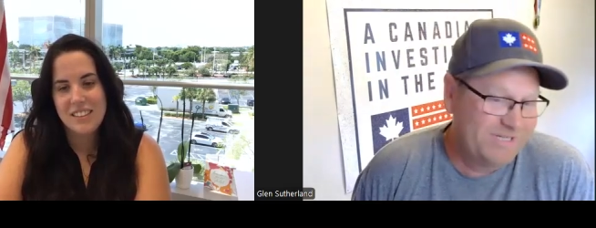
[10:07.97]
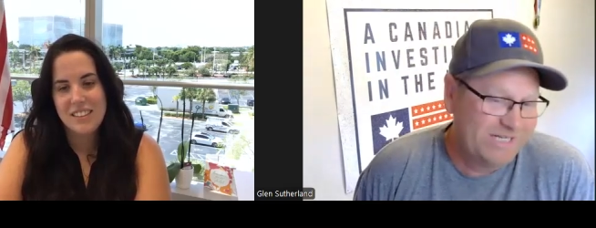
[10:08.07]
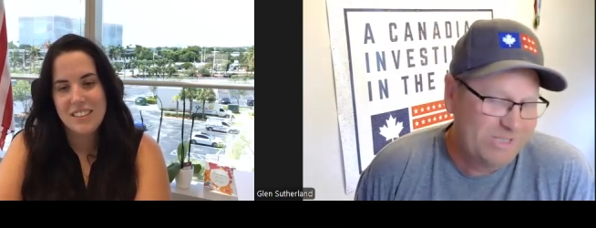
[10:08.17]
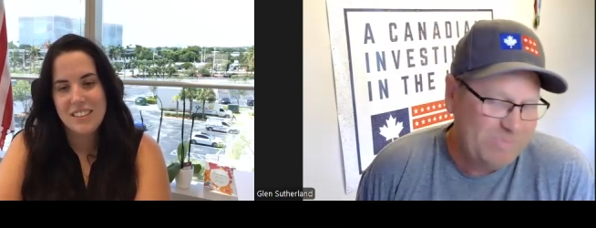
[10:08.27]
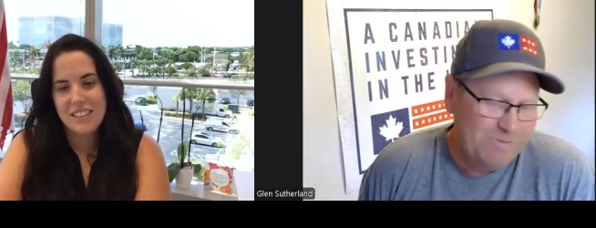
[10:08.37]

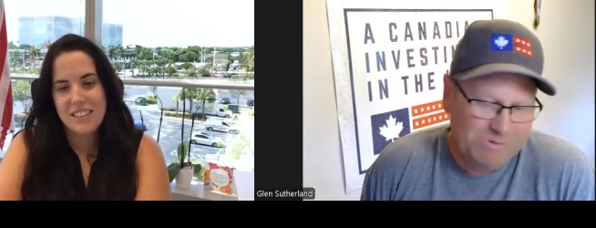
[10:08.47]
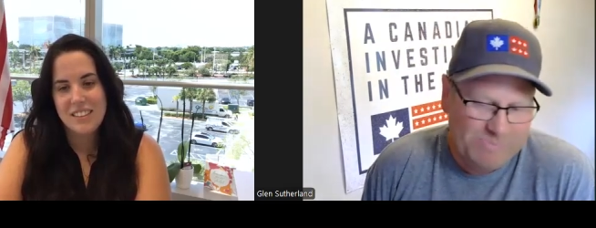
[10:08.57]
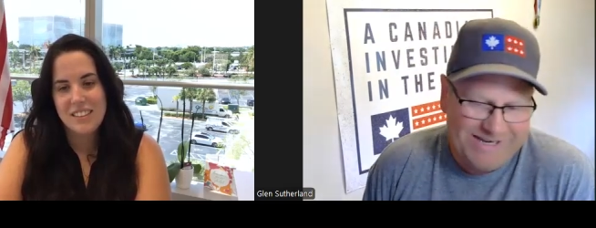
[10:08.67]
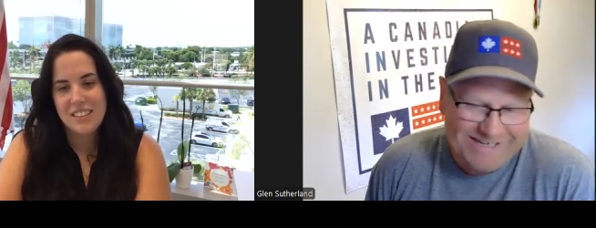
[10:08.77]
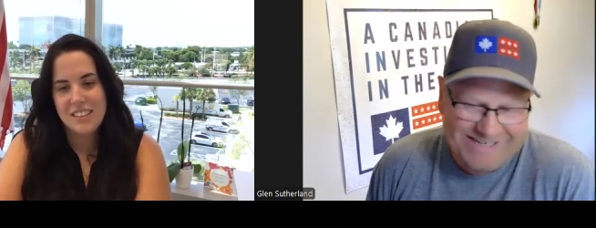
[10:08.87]
Speaker 1: states that people
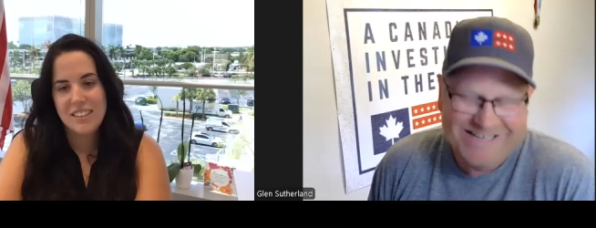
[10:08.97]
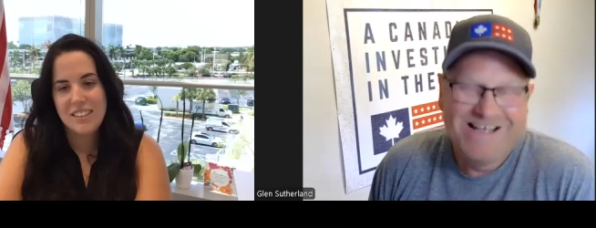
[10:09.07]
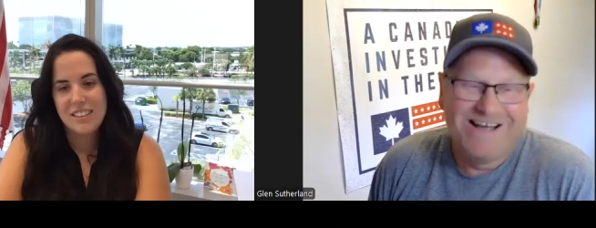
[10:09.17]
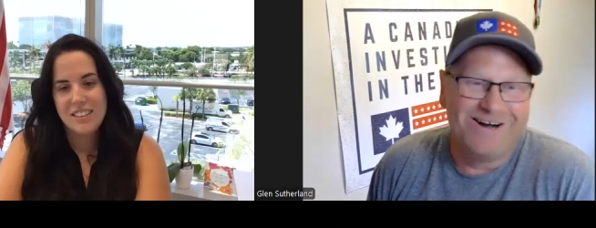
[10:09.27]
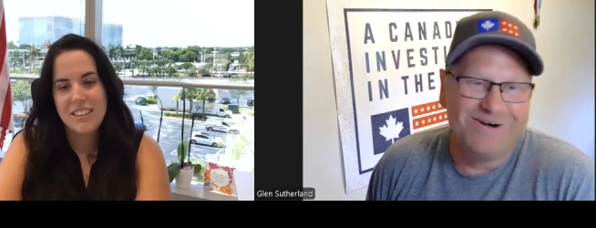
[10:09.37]
pick.
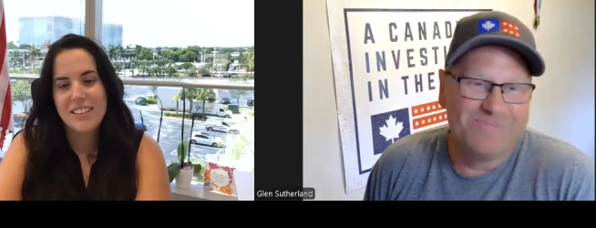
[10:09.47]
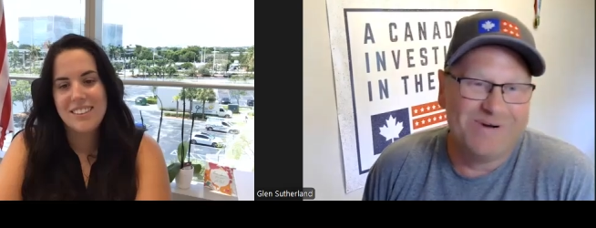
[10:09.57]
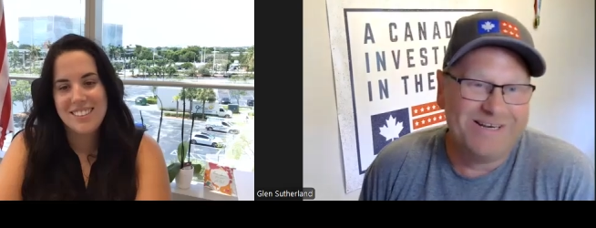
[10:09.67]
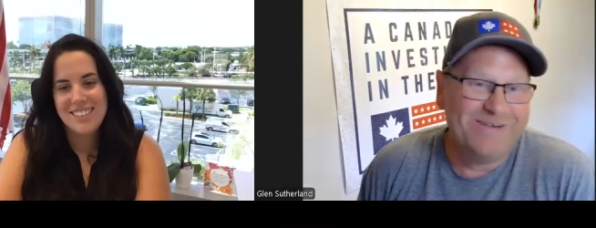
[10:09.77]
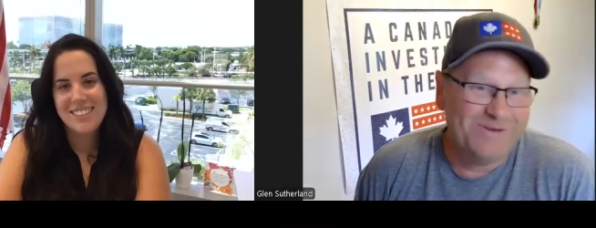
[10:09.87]
Um,
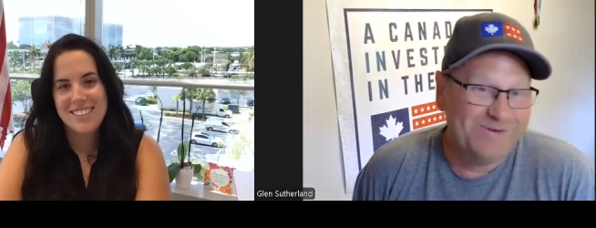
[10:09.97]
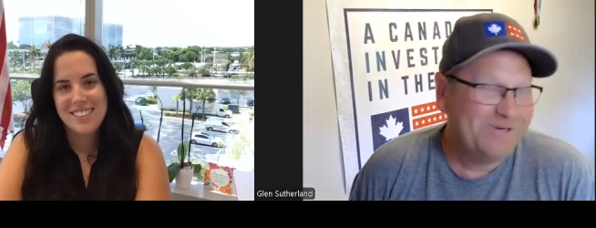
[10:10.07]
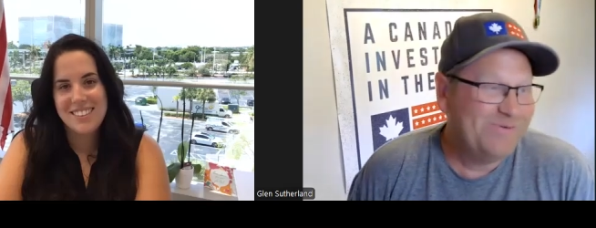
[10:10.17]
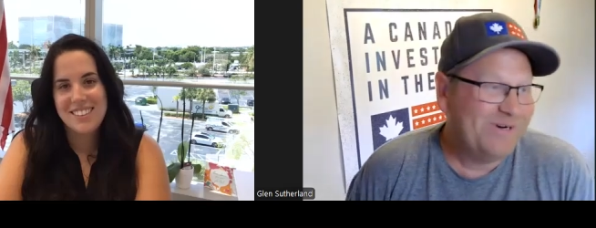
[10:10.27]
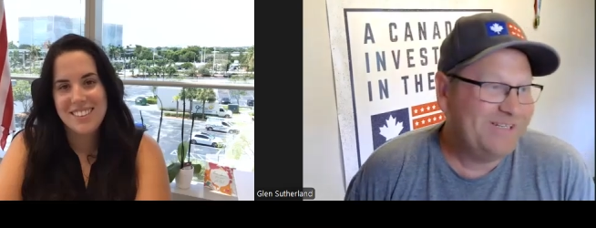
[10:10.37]
but if you
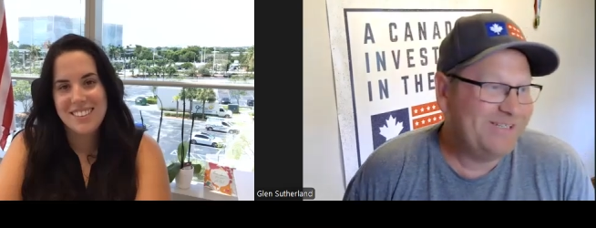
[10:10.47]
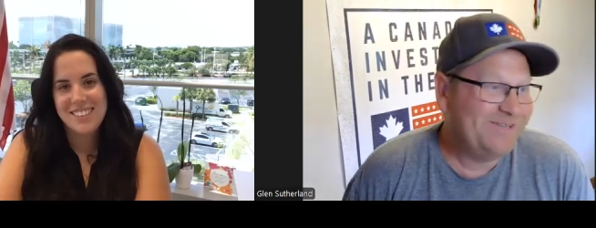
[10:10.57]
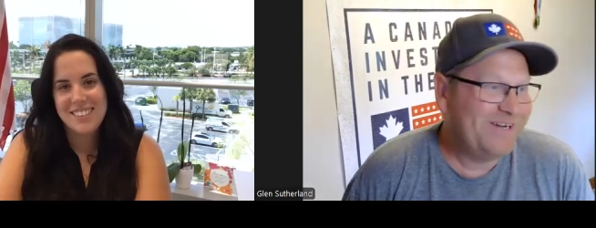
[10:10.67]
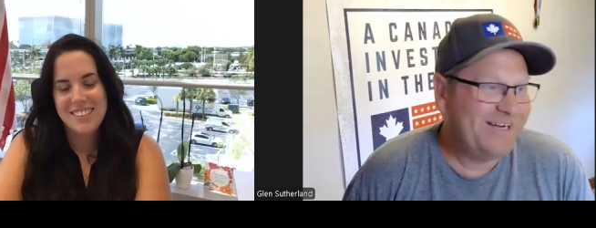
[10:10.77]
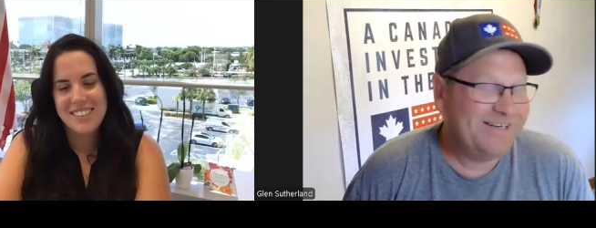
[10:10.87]
do want to
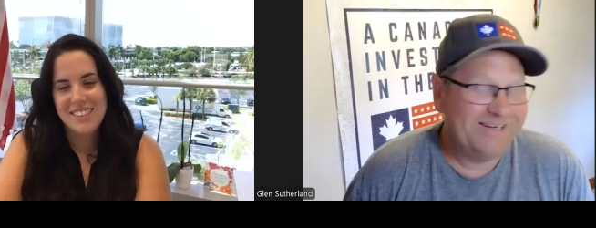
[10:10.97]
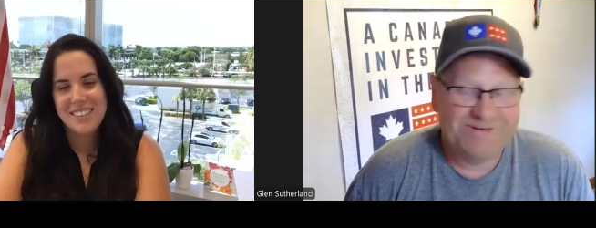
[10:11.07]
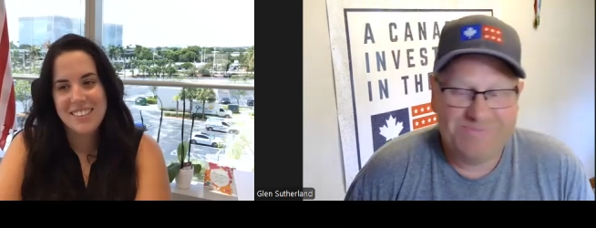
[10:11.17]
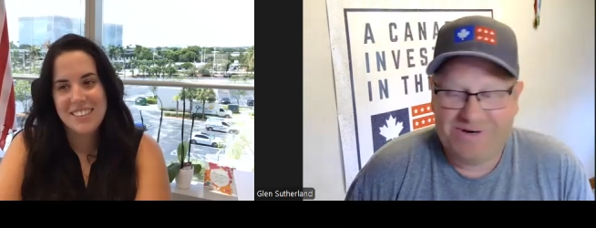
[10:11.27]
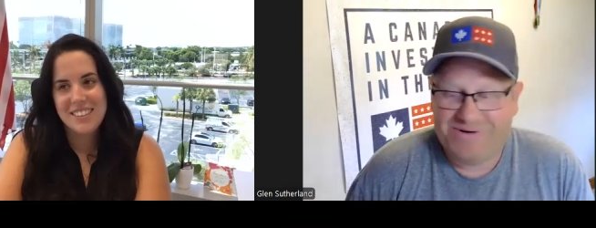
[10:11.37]
do that, um,